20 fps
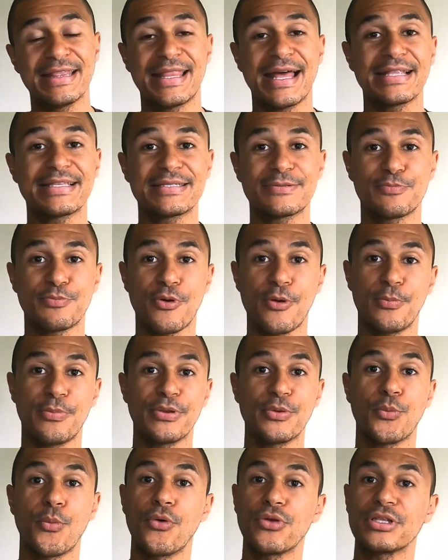that's
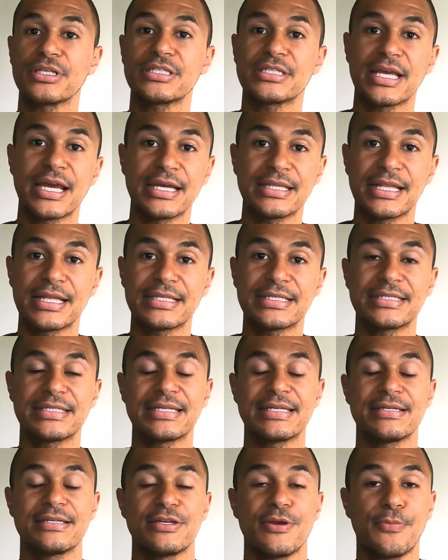probably one sign that's
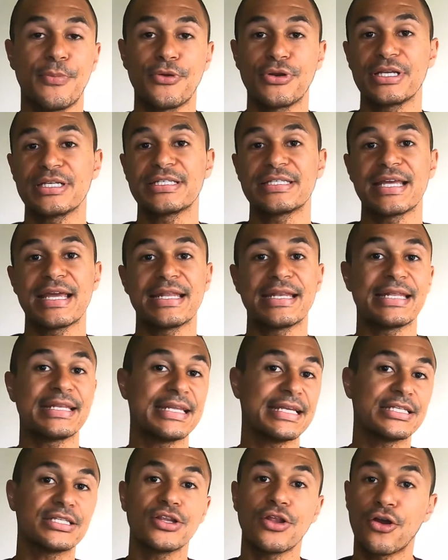it. Your body's saying it
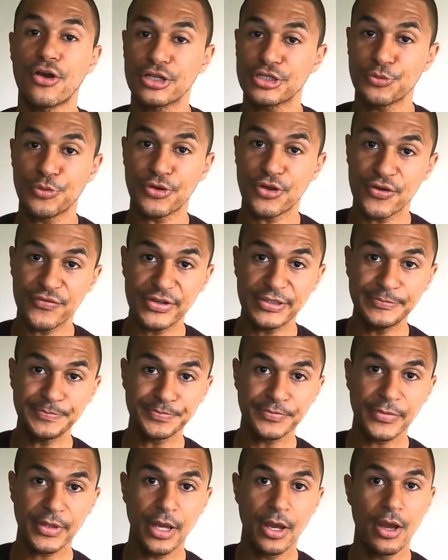needs longer to
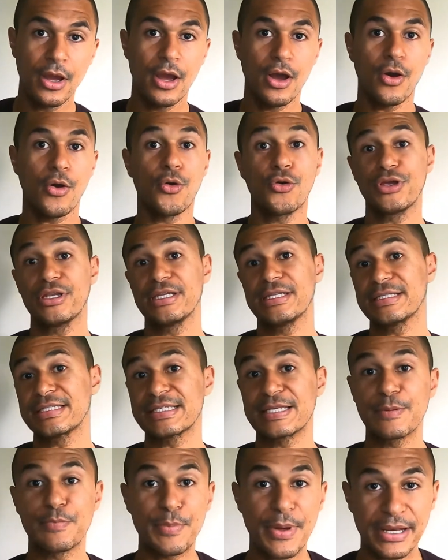recover, or you need to
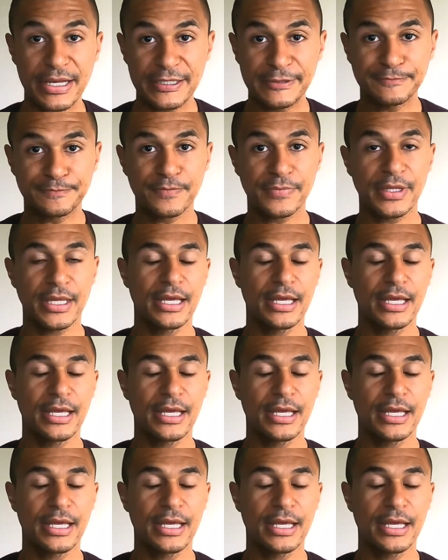sleep better.